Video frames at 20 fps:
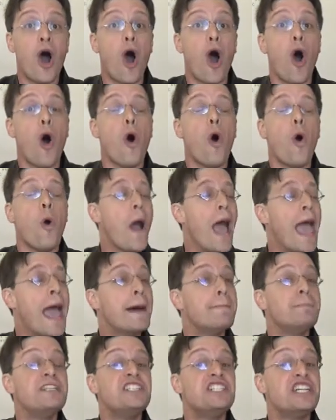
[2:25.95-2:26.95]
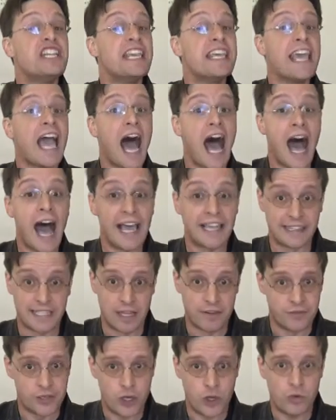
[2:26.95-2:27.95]
OMG, I
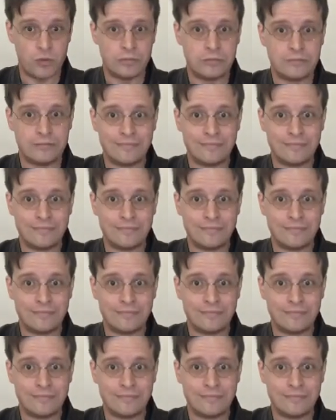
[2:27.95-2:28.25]
love you.